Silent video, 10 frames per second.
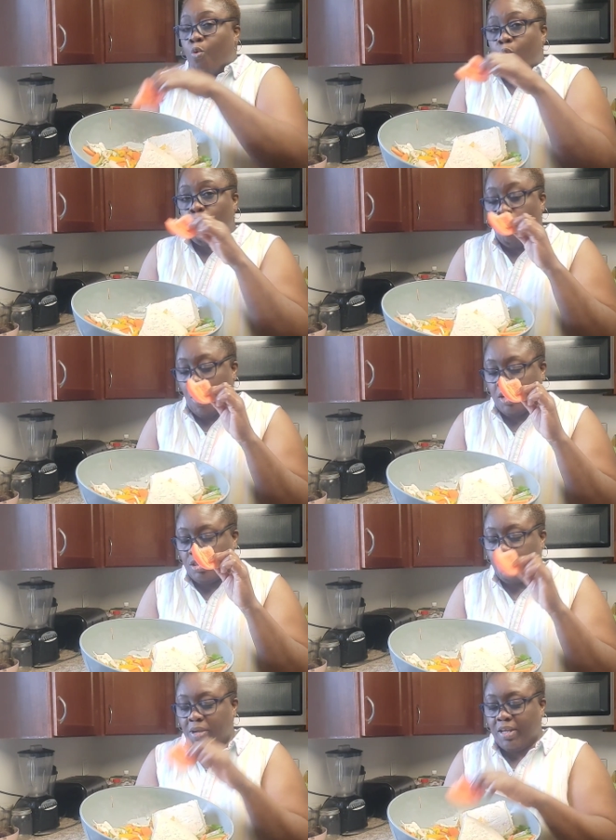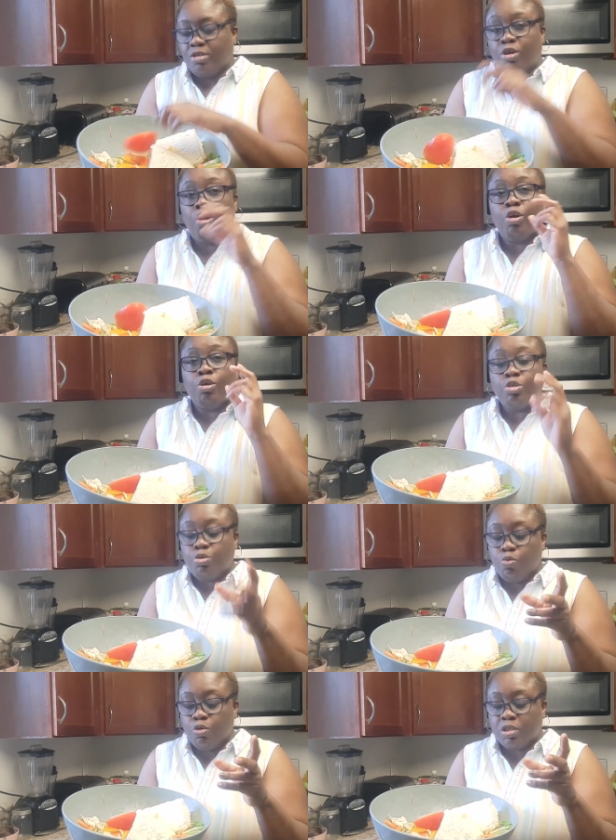1 tomato,
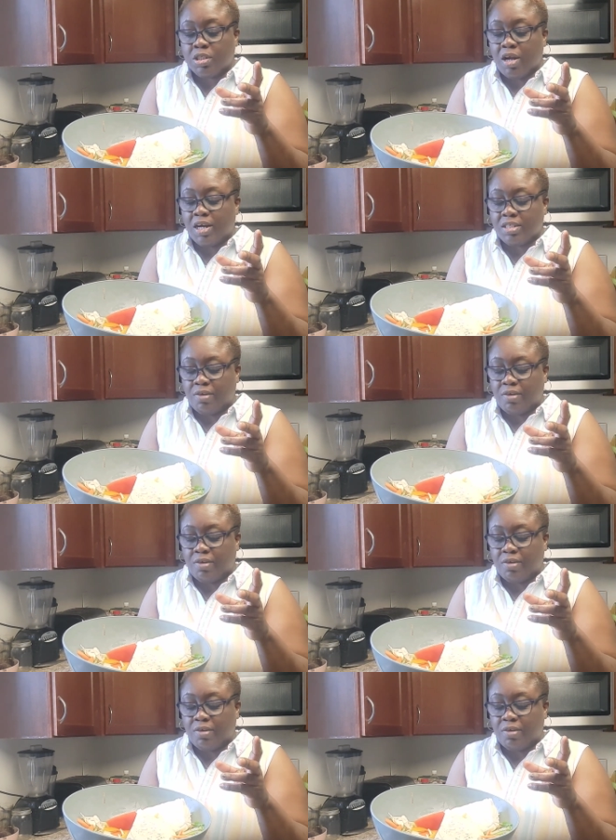2 stalks